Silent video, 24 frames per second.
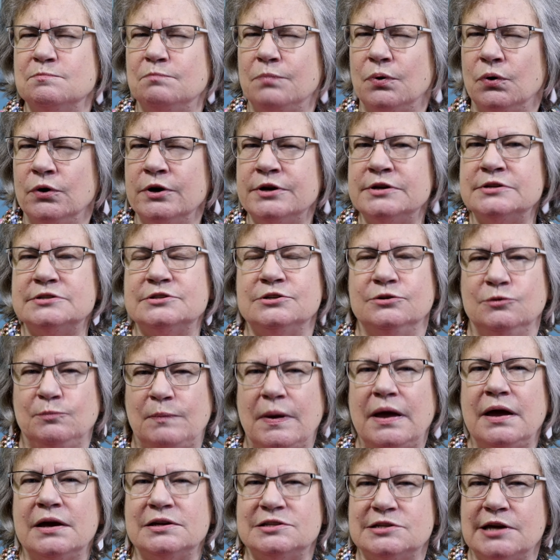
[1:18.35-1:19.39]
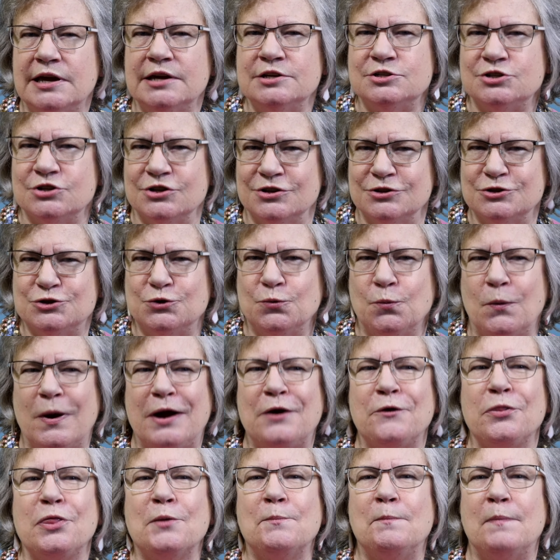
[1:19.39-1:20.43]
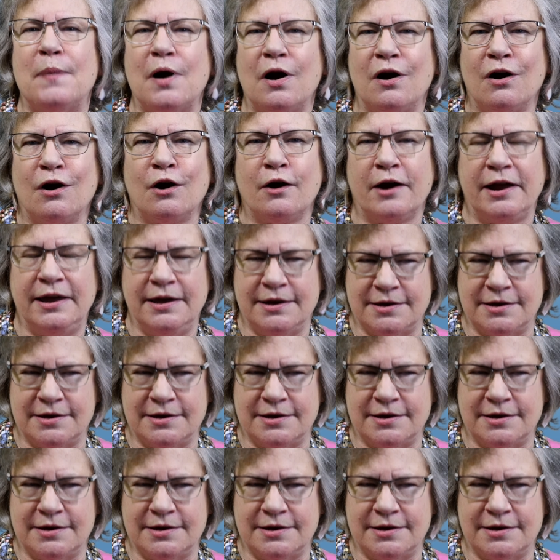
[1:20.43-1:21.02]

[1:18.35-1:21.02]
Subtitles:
important to pay attention to where the bar